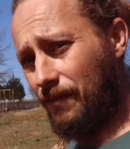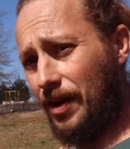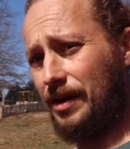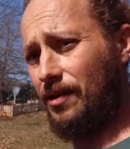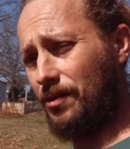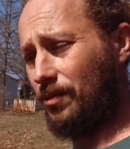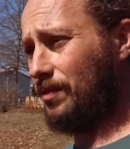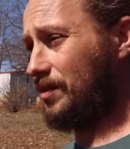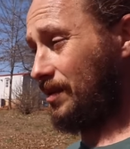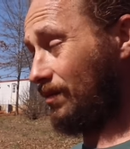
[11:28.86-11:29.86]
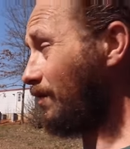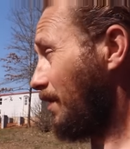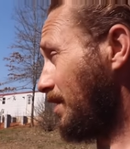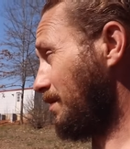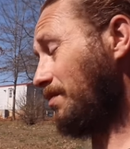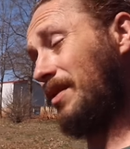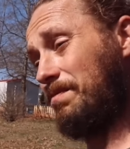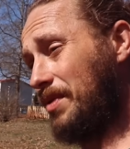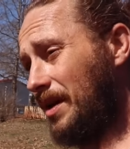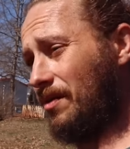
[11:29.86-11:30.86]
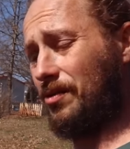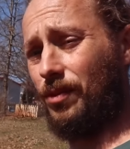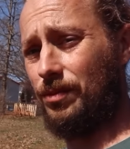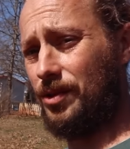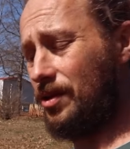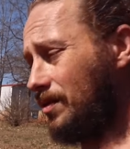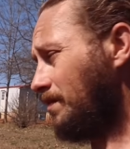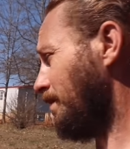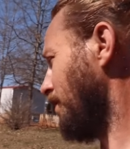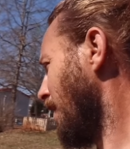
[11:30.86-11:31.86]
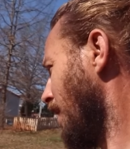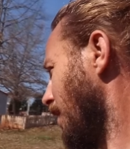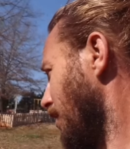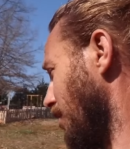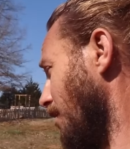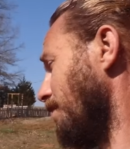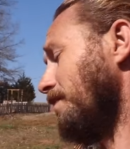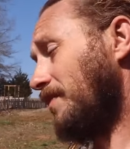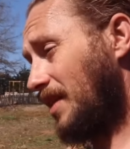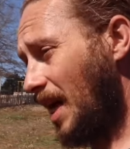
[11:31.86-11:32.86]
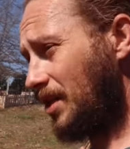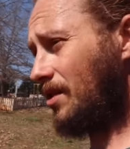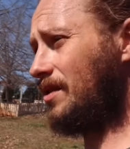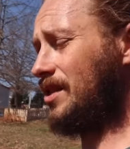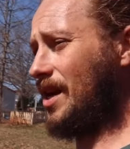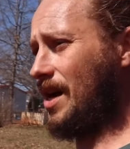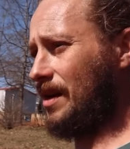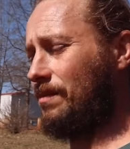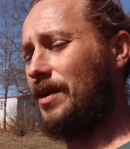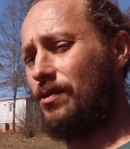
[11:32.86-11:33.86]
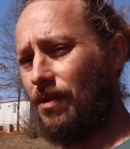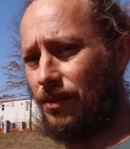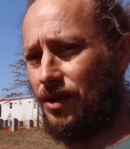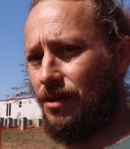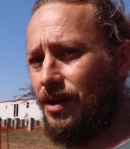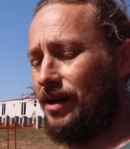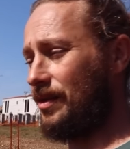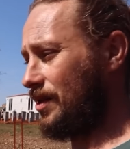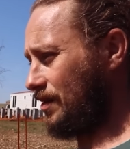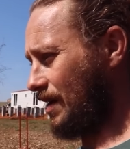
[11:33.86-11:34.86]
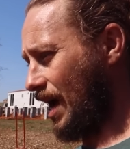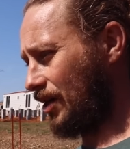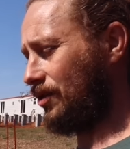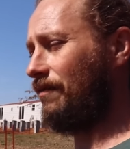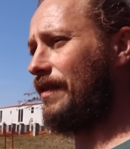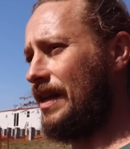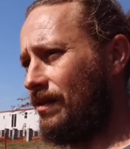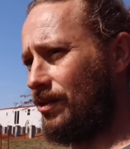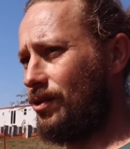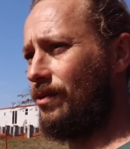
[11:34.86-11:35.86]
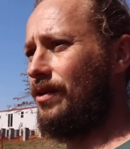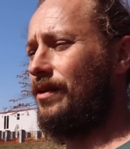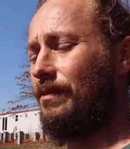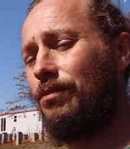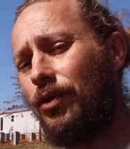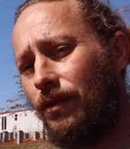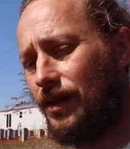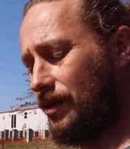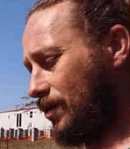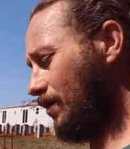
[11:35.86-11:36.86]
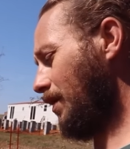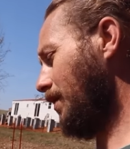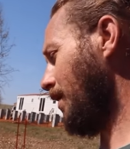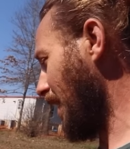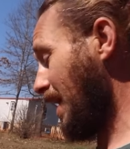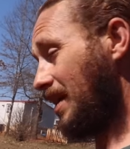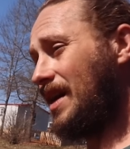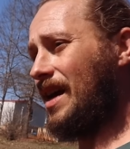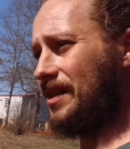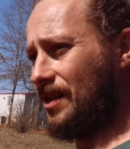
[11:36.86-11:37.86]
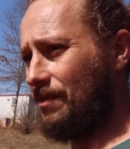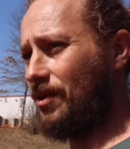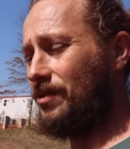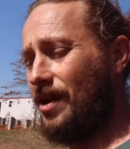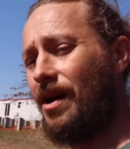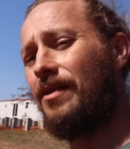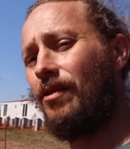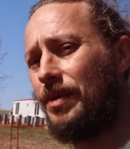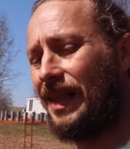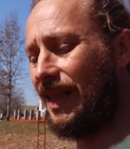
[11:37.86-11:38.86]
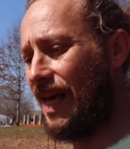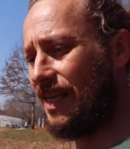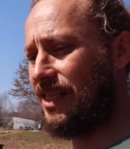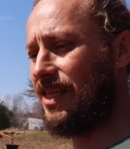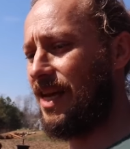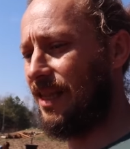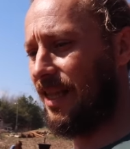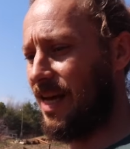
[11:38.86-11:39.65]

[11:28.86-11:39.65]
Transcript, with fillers: I'm finding earthworms, and we're finding some pretty big earthworms too. So, that's a good sign. It means what we're doing is actually feeding the soil, improving the soil. And as time goes on, there will be less and